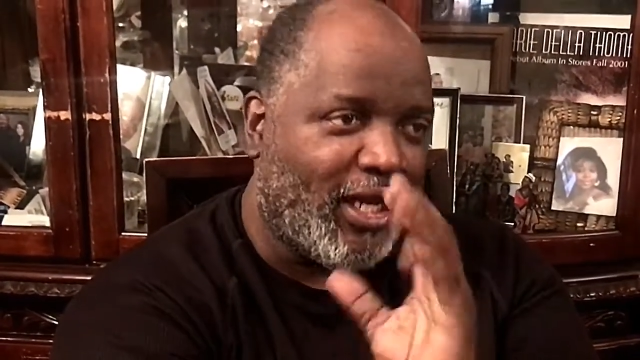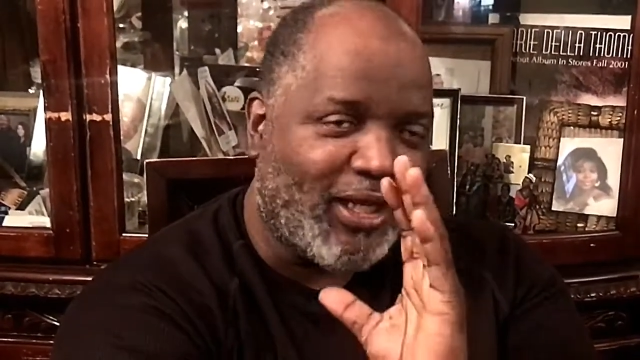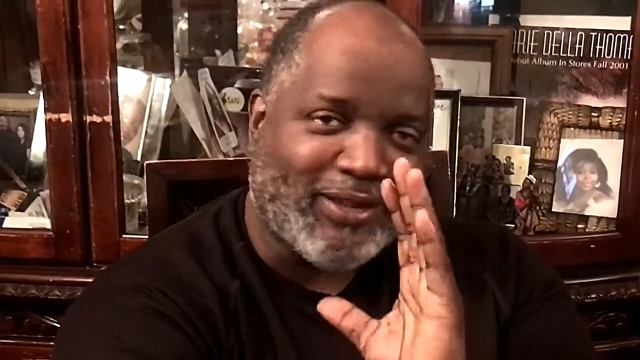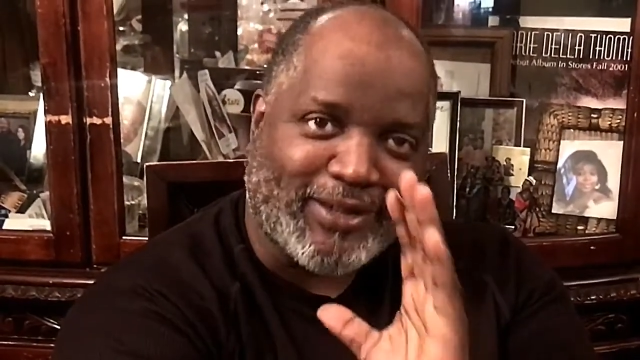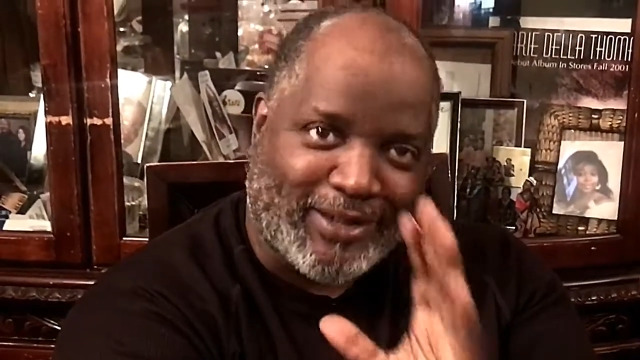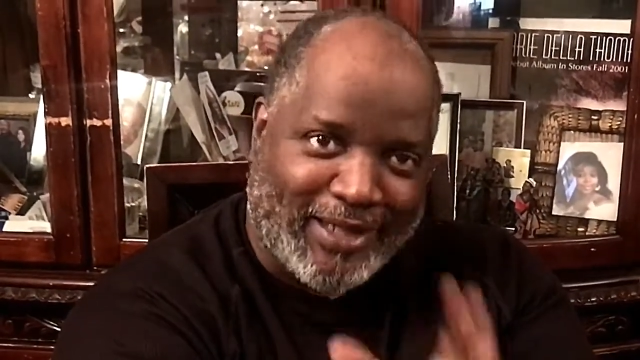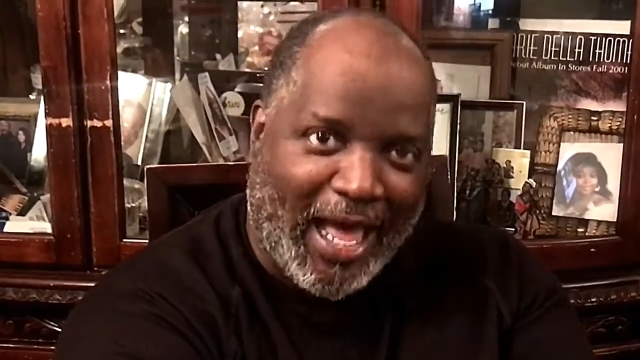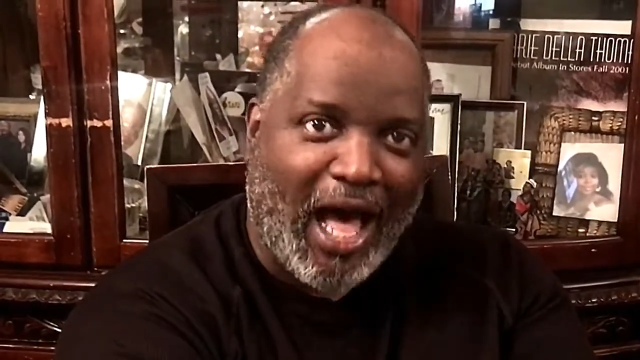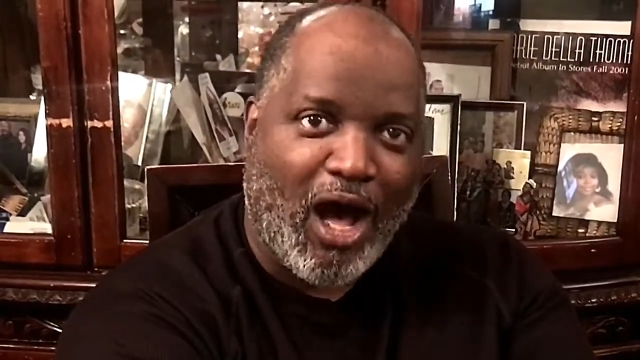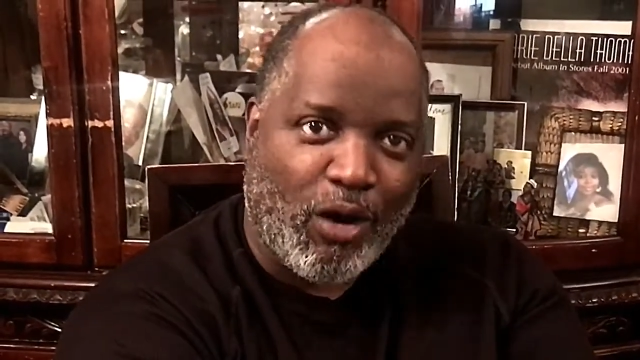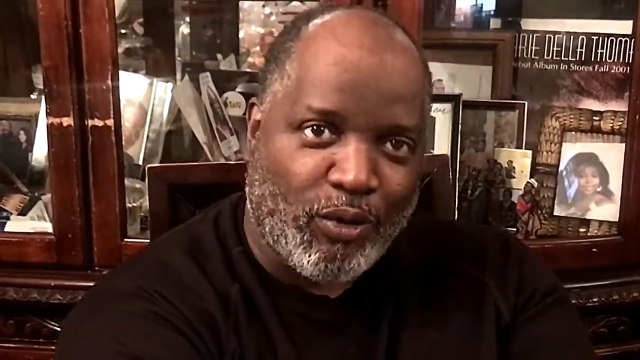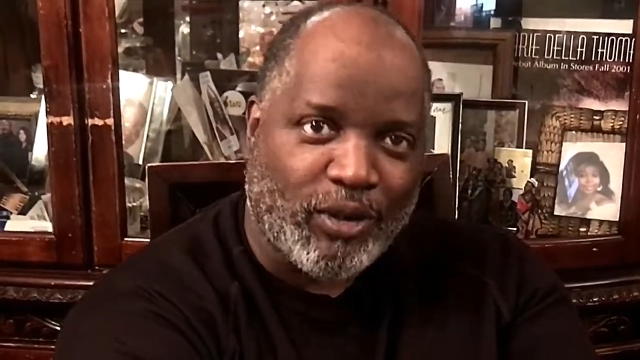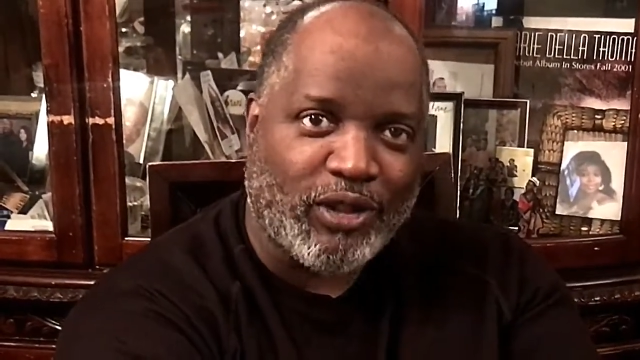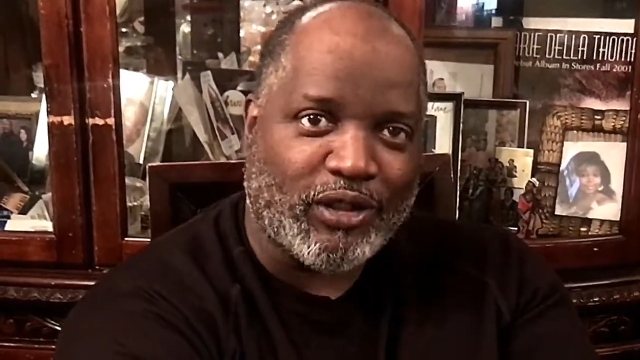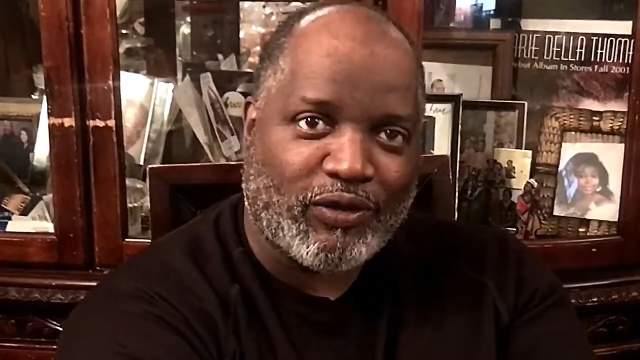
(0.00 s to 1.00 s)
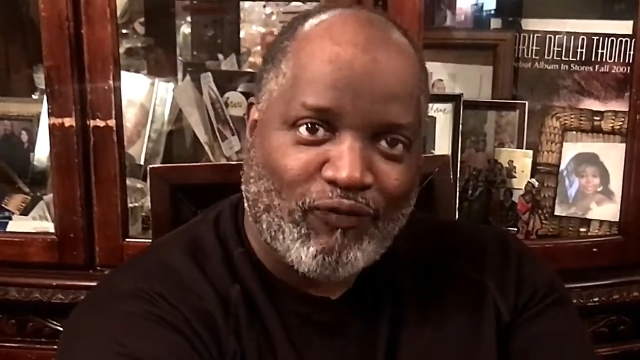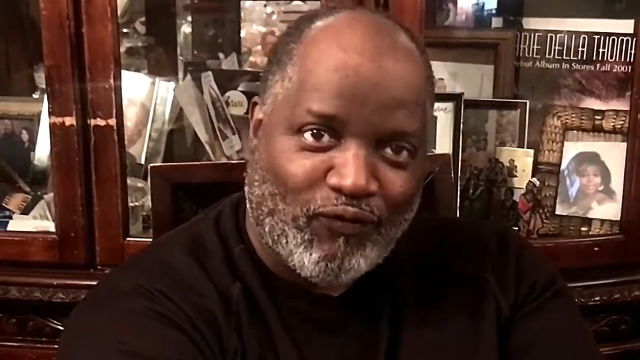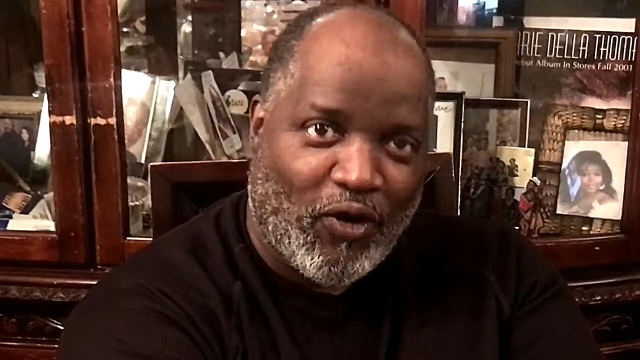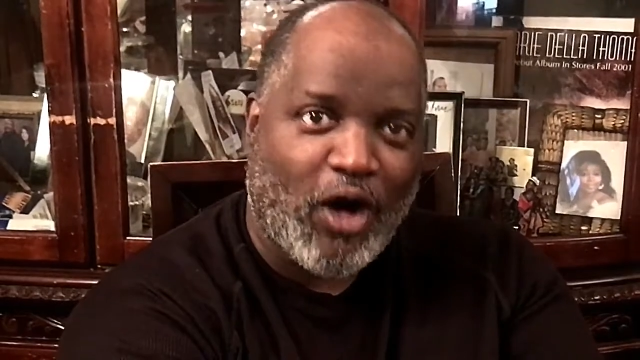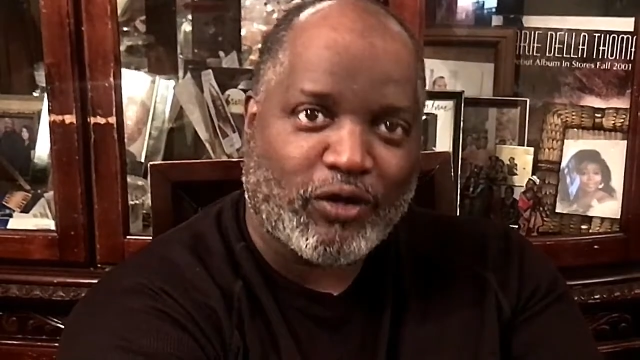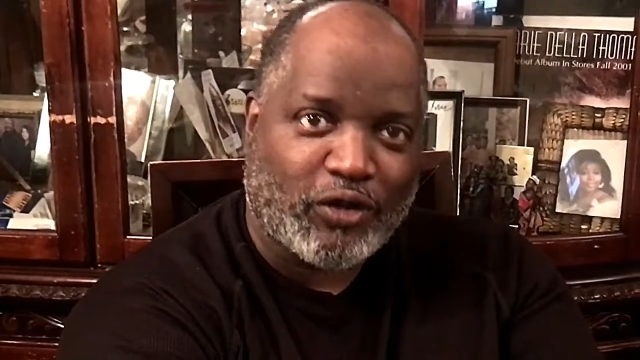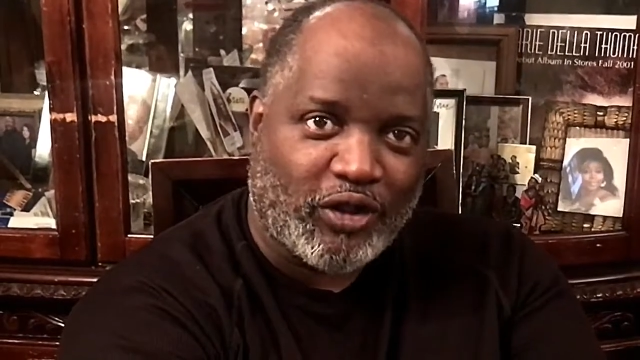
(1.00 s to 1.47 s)
and a
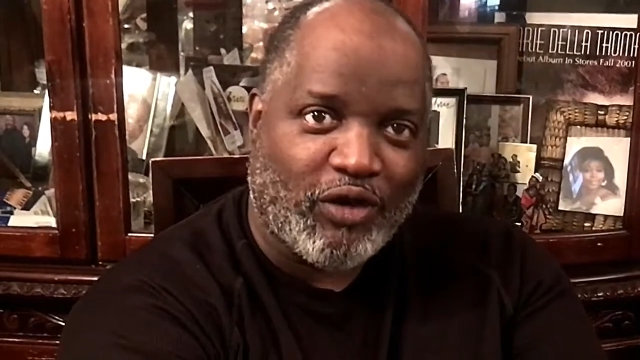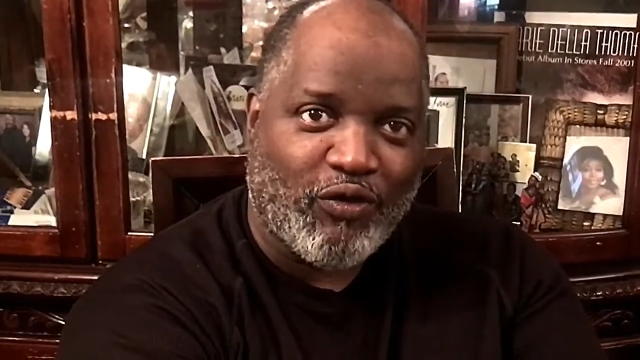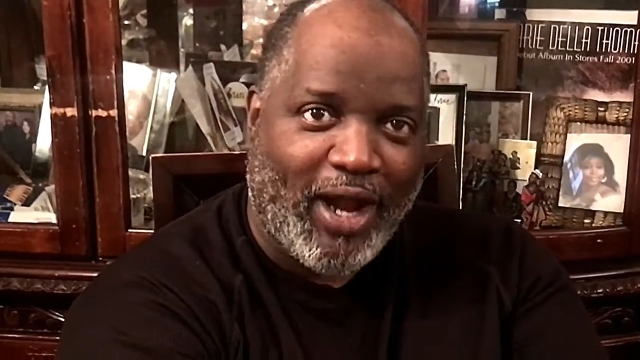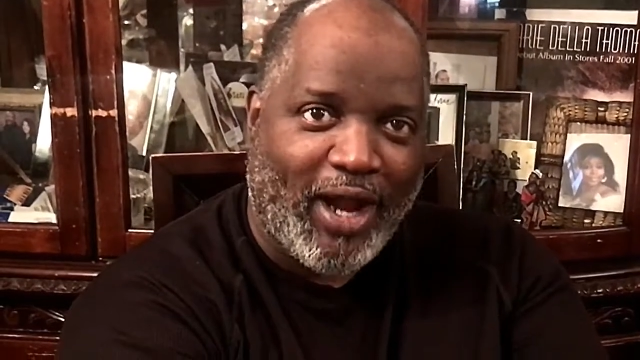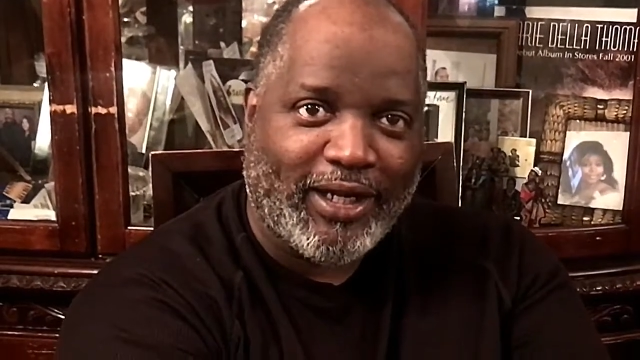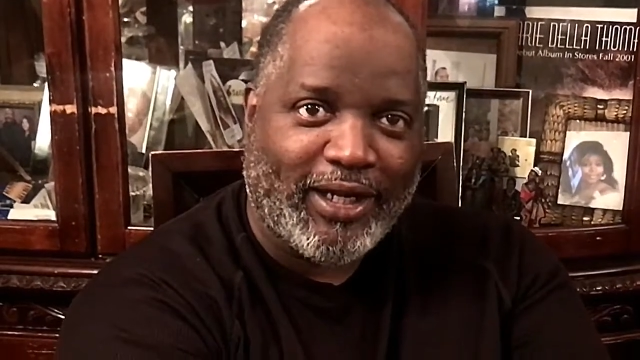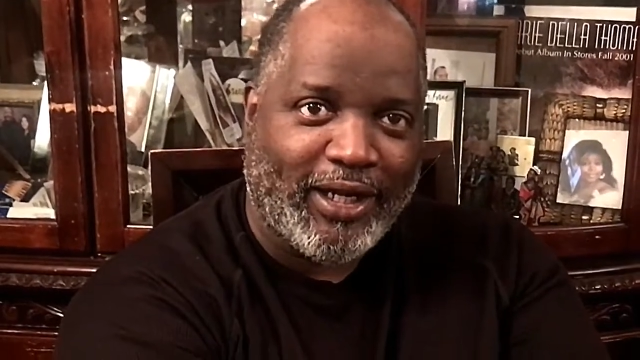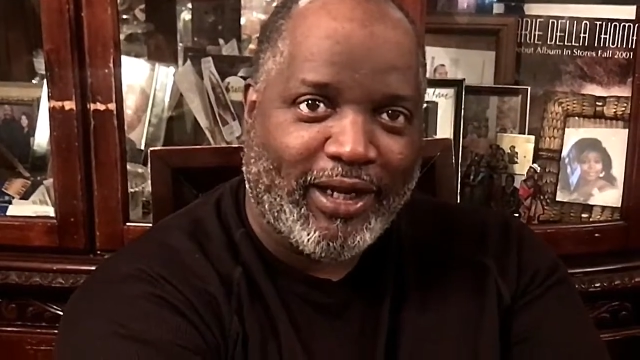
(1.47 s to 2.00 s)
Styles function right